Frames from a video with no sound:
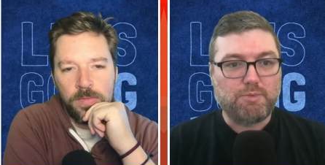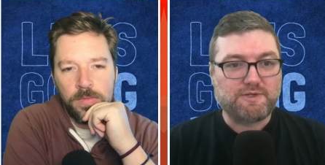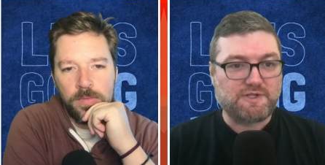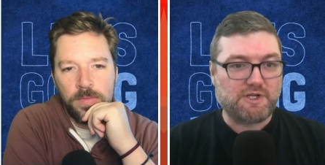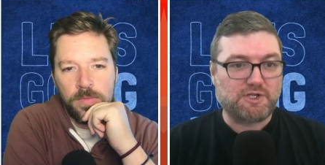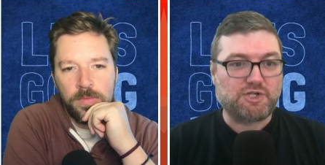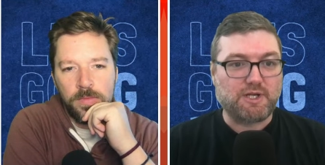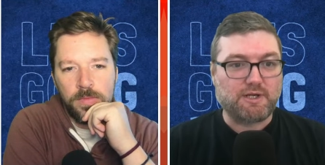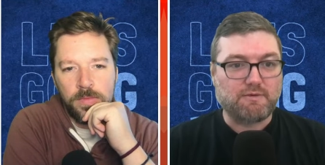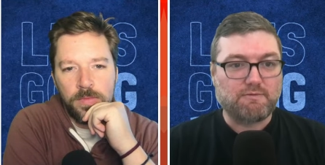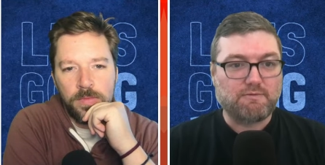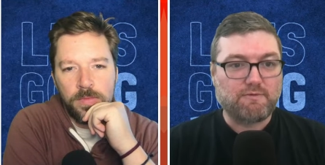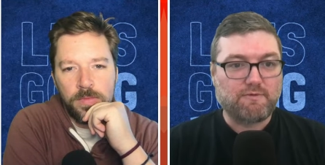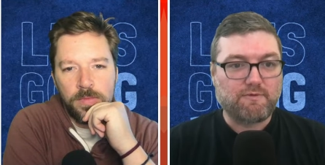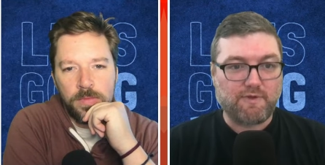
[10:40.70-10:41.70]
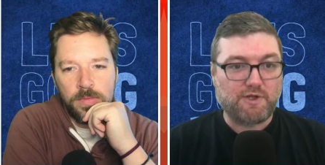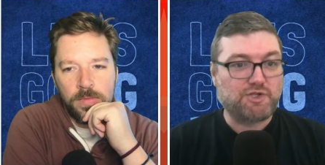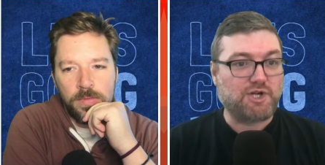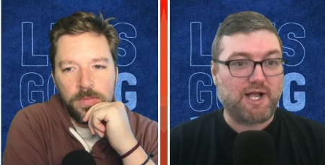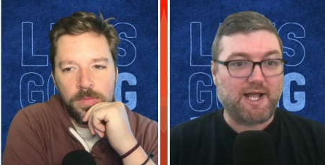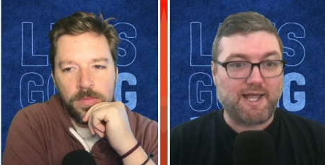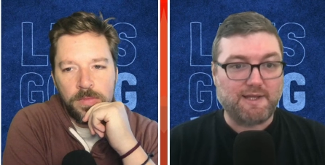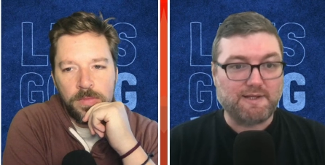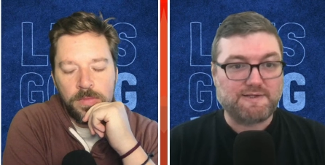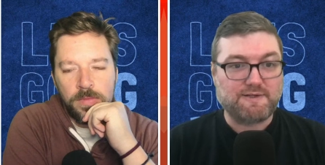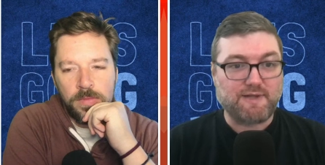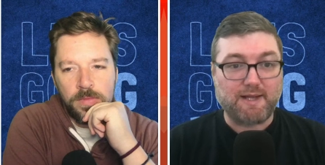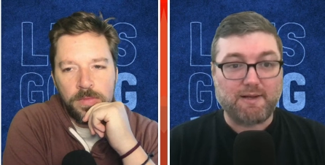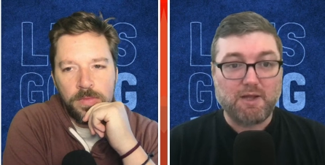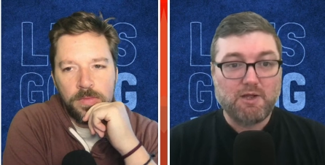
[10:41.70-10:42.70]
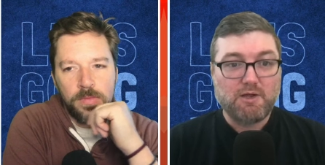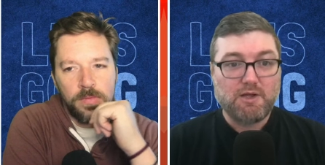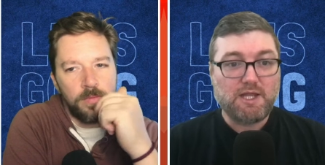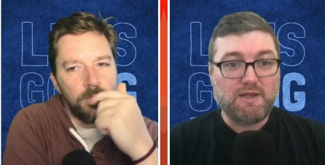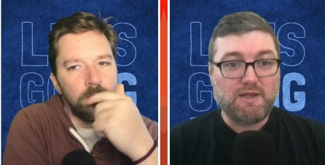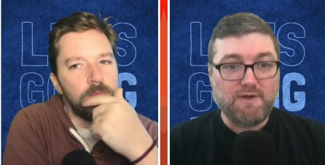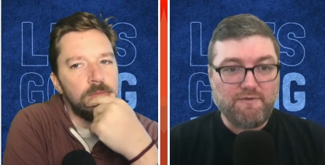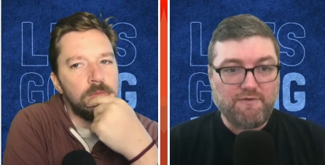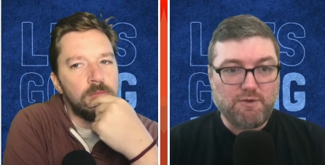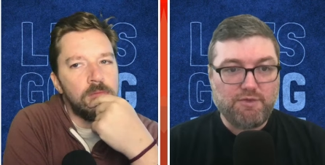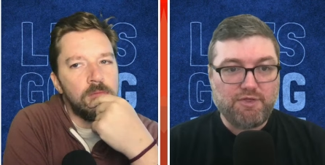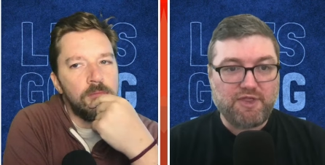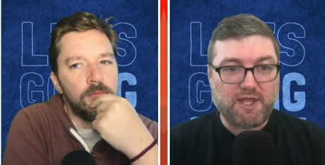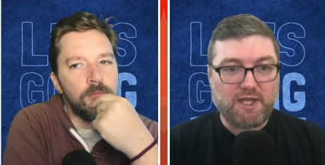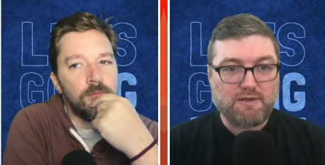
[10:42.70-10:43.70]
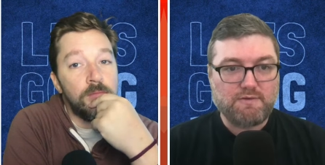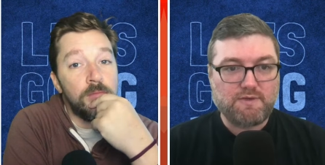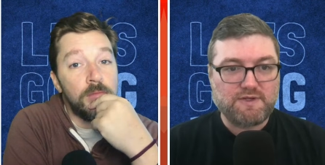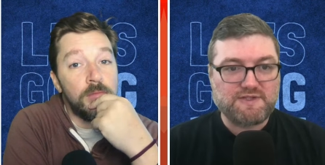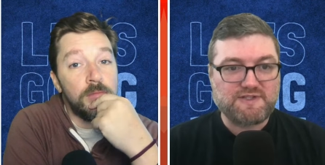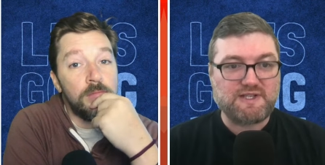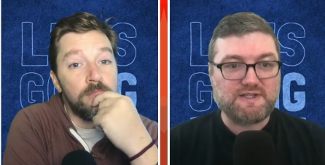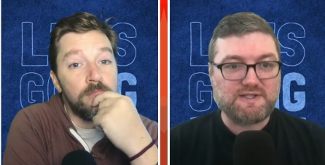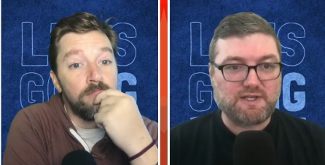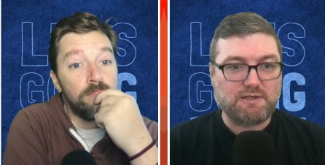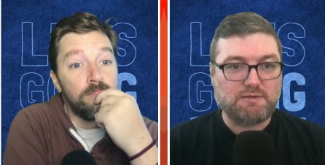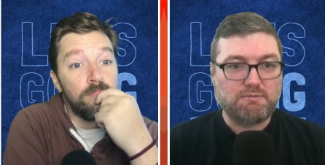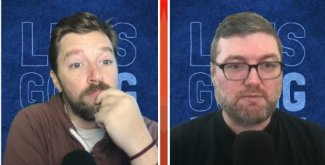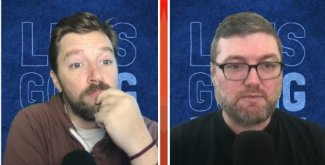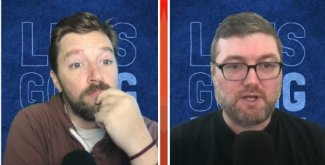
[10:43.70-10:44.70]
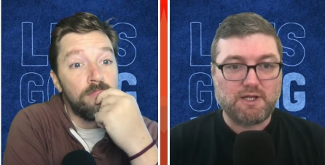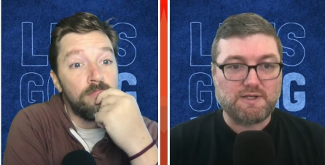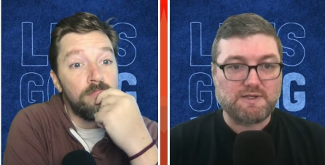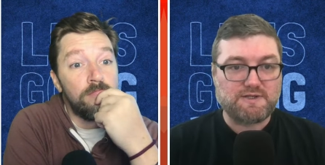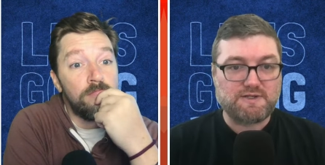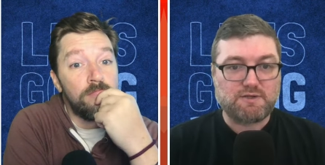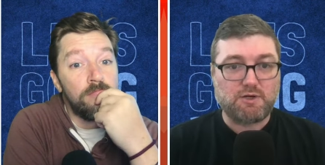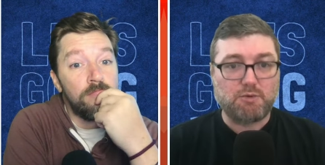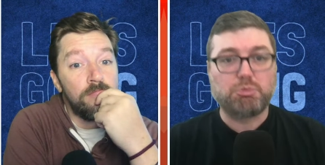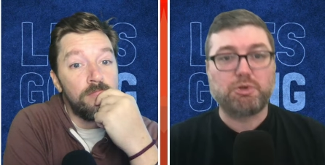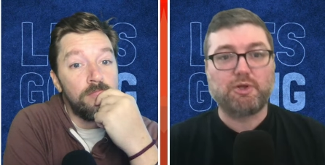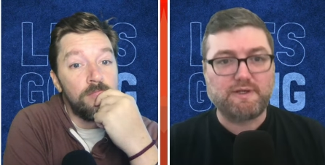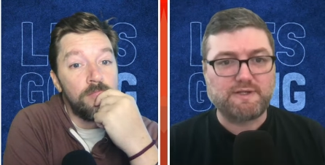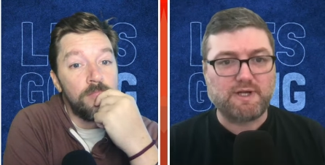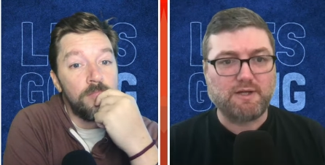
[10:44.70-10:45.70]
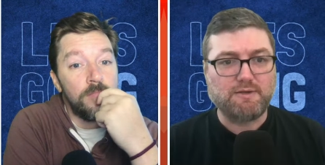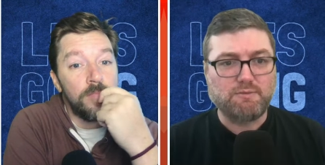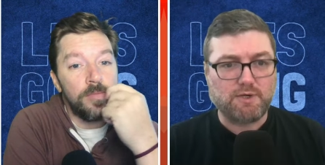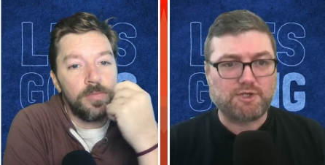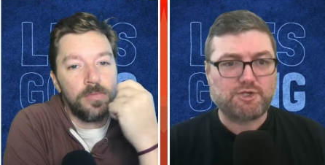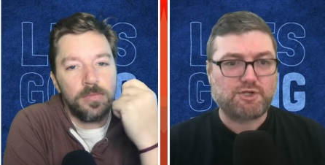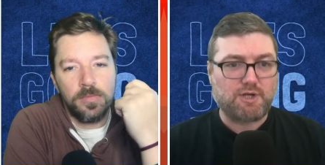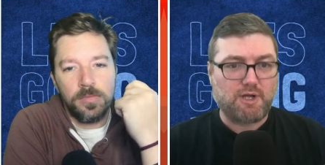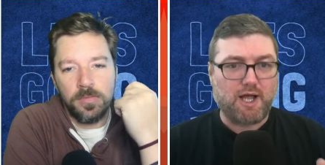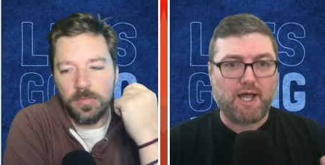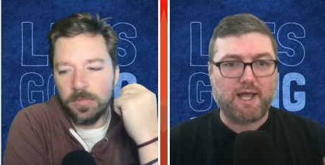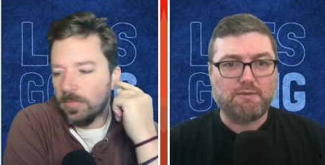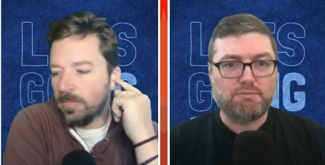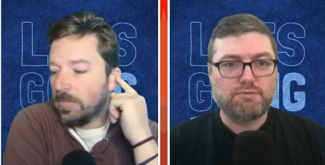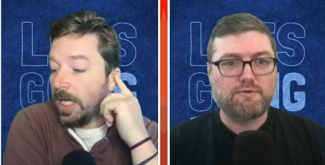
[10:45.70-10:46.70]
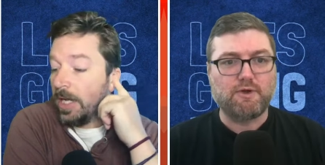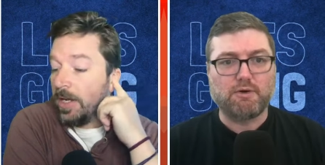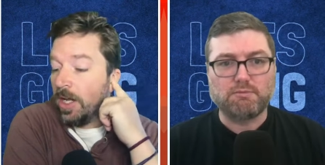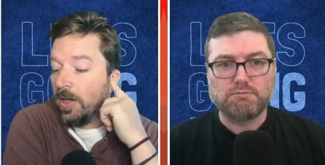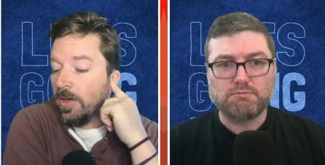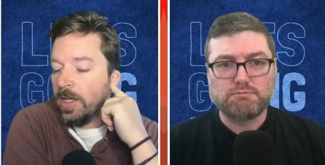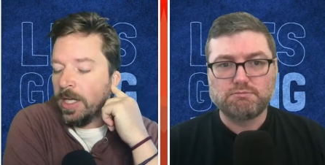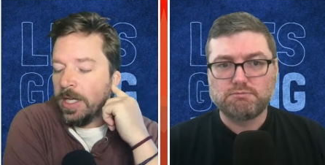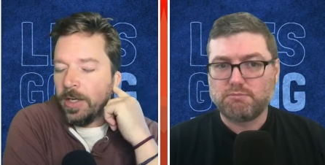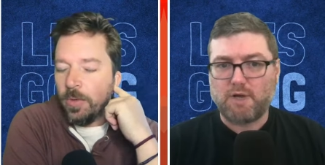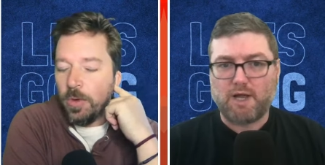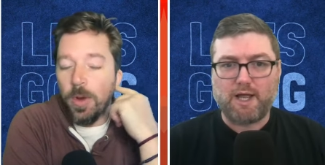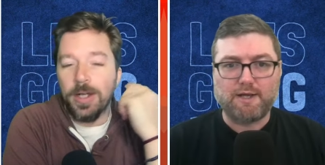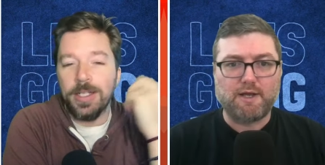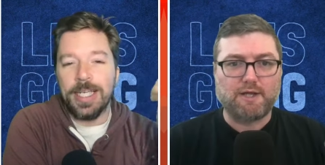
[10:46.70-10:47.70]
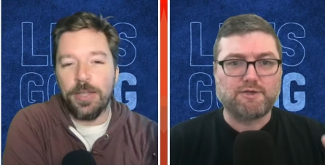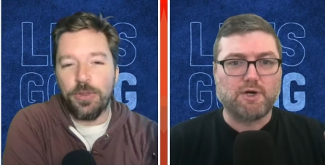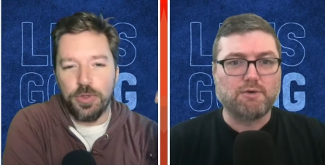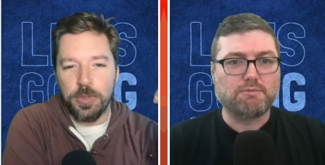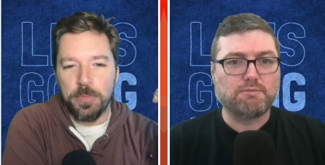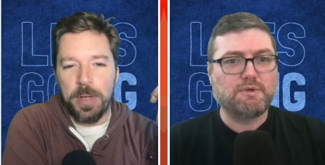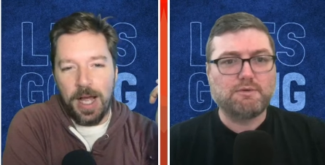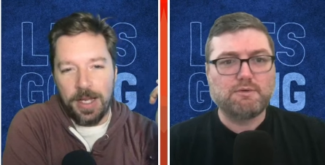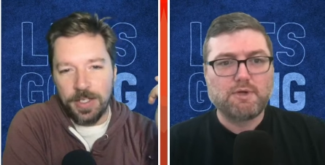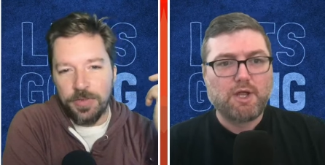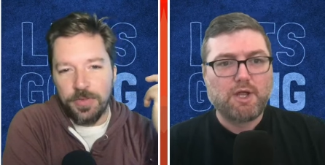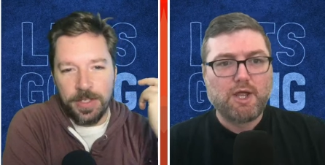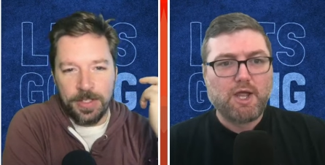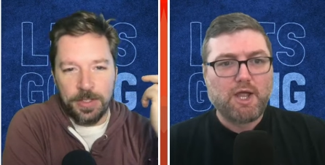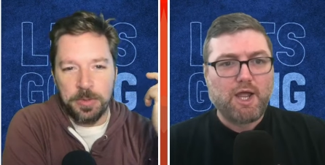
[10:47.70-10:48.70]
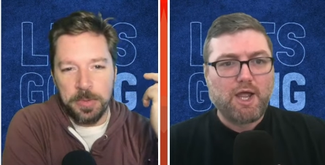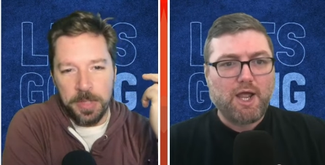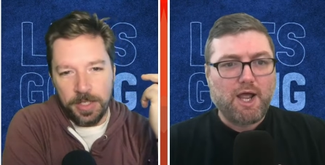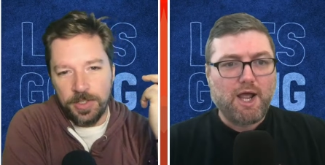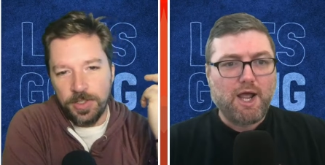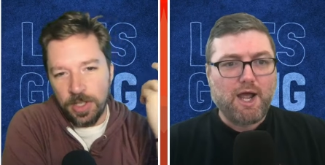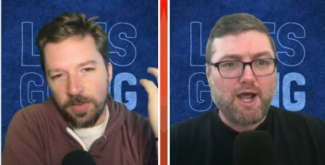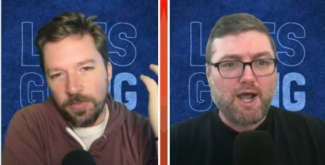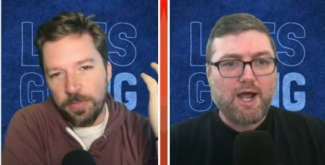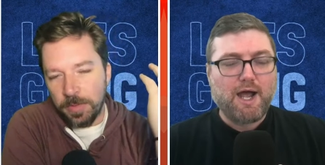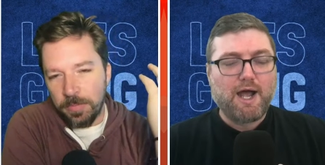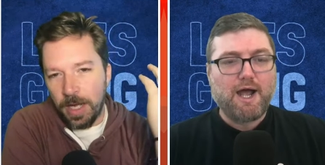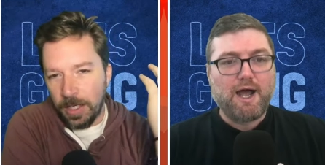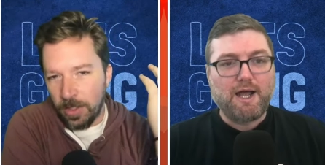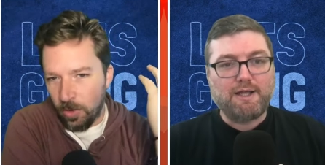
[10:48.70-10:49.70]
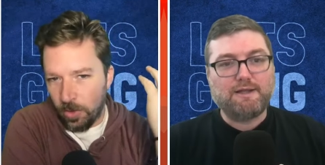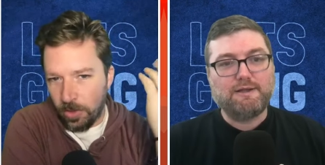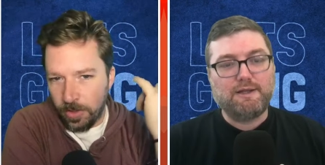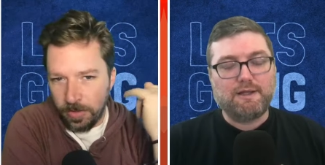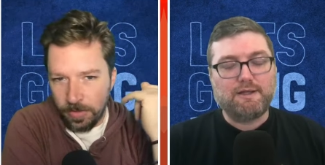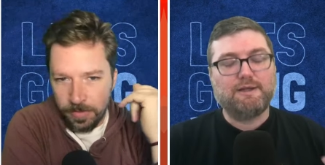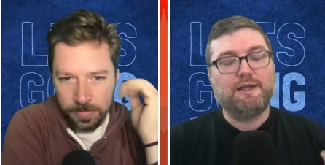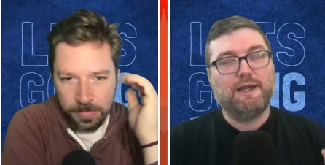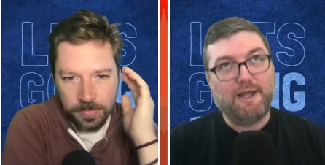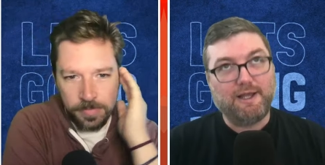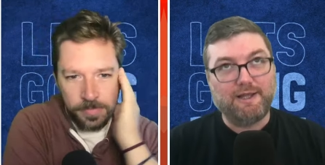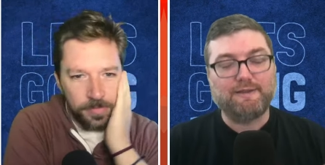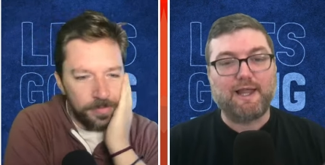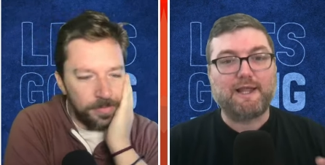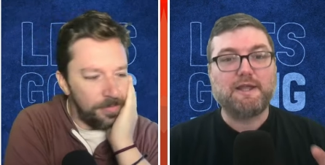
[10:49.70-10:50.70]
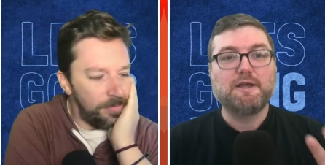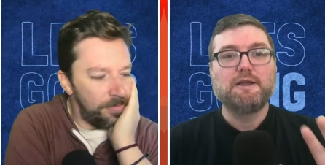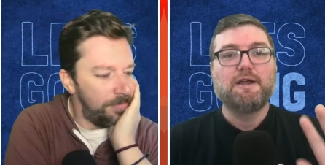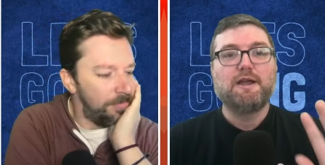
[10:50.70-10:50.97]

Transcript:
Speaker 1: position for the Giants, like even if you think the season is completely done, which I
Speaker 2: I know. We wanted to get through some positive things and some nice stuff, but my Lord.
Speaker 1: Like